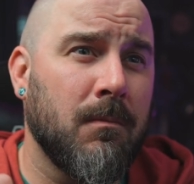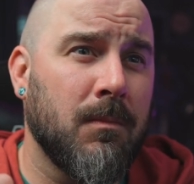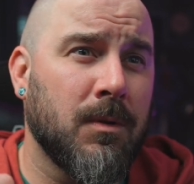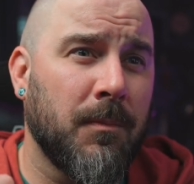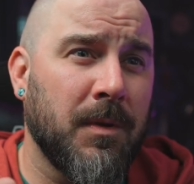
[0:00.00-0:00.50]

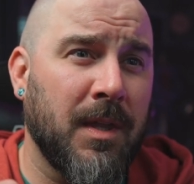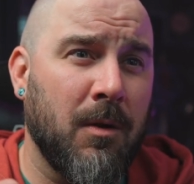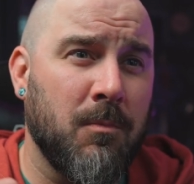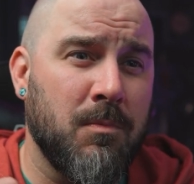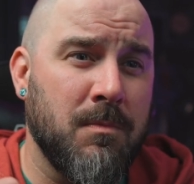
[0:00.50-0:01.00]
something that
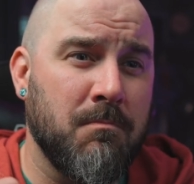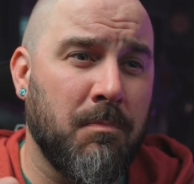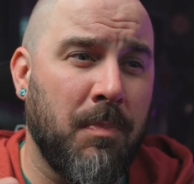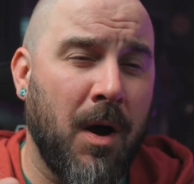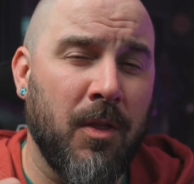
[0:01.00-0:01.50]

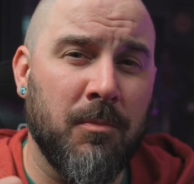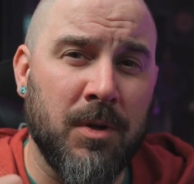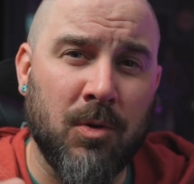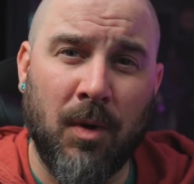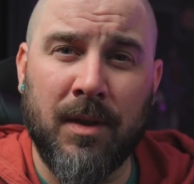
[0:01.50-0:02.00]
would bother me
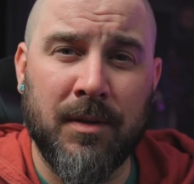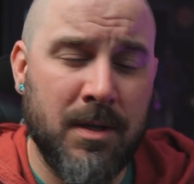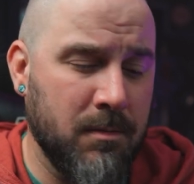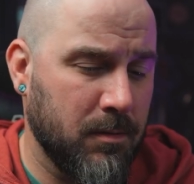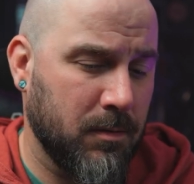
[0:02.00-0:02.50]

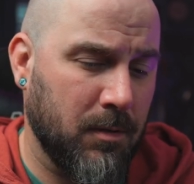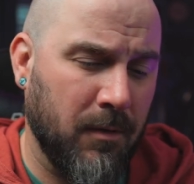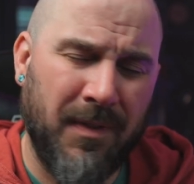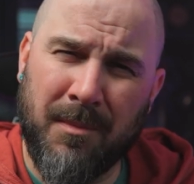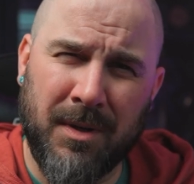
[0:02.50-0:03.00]
greatly, so
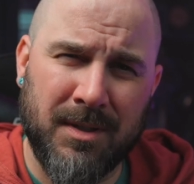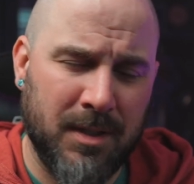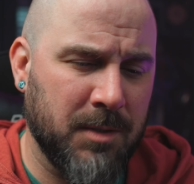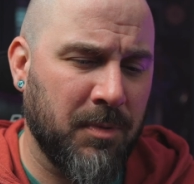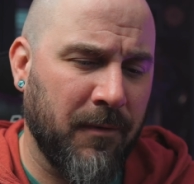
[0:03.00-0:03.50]
if that makes
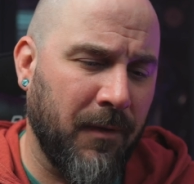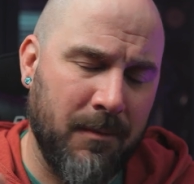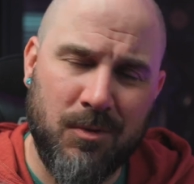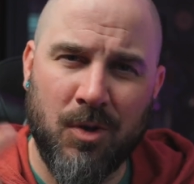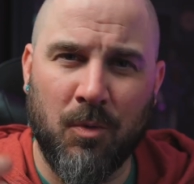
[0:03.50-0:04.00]
sense. But if I,
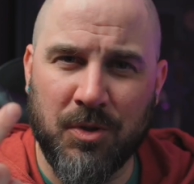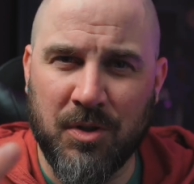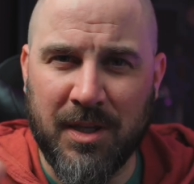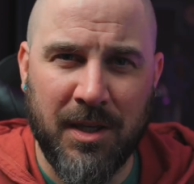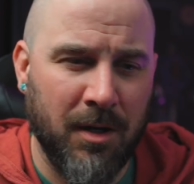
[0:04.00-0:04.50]
you know, once
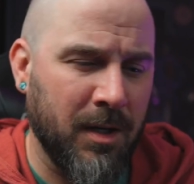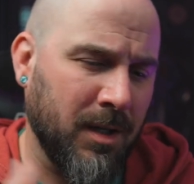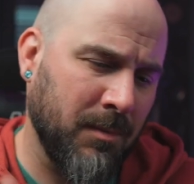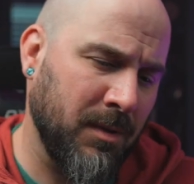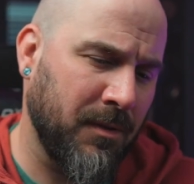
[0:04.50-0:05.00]
you key on
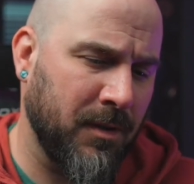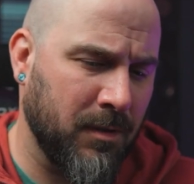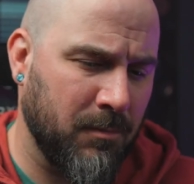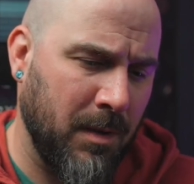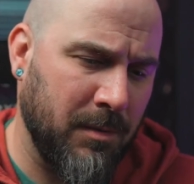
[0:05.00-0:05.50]
it, can be a thing
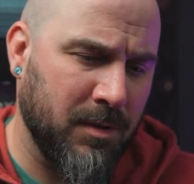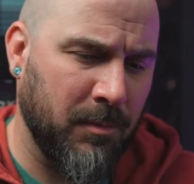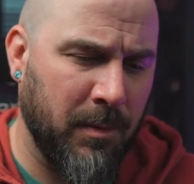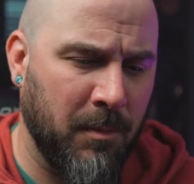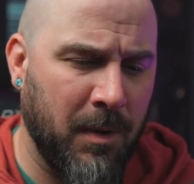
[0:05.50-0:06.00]
that maybe some
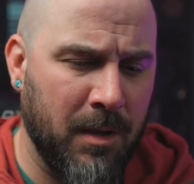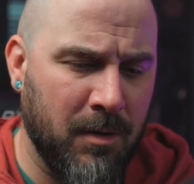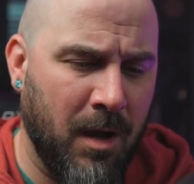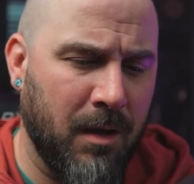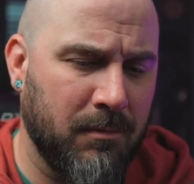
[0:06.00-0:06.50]
people might
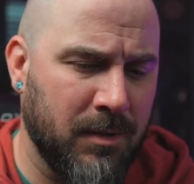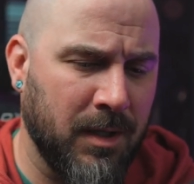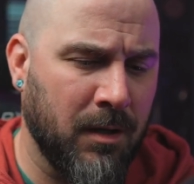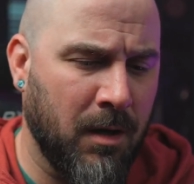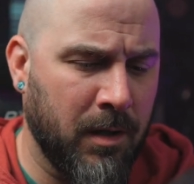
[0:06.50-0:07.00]
not
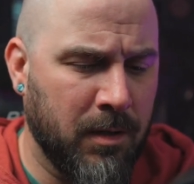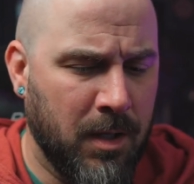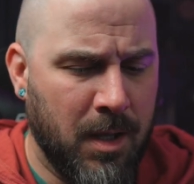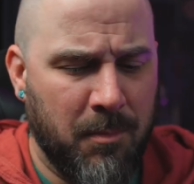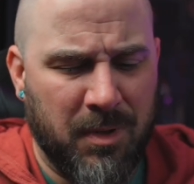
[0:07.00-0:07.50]
dig on.
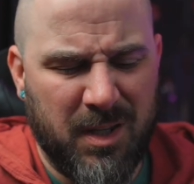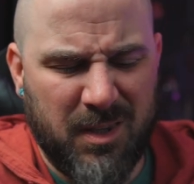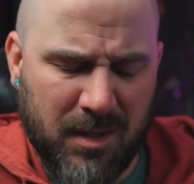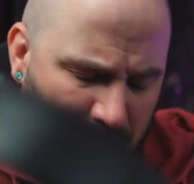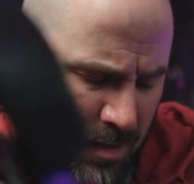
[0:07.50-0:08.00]
But
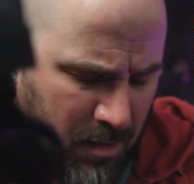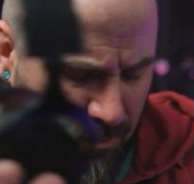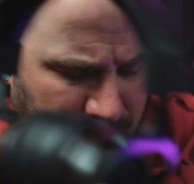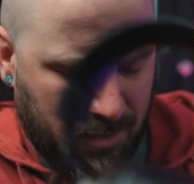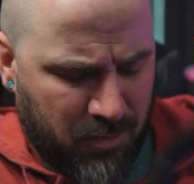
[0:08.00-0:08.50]
it, you know,
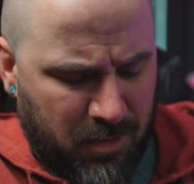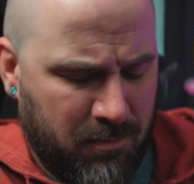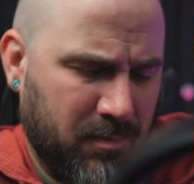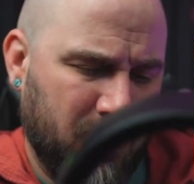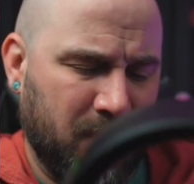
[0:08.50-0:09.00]
these were
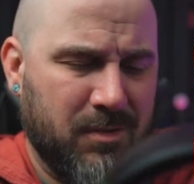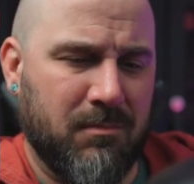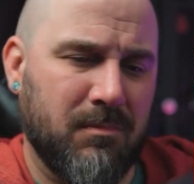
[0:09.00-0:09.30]
just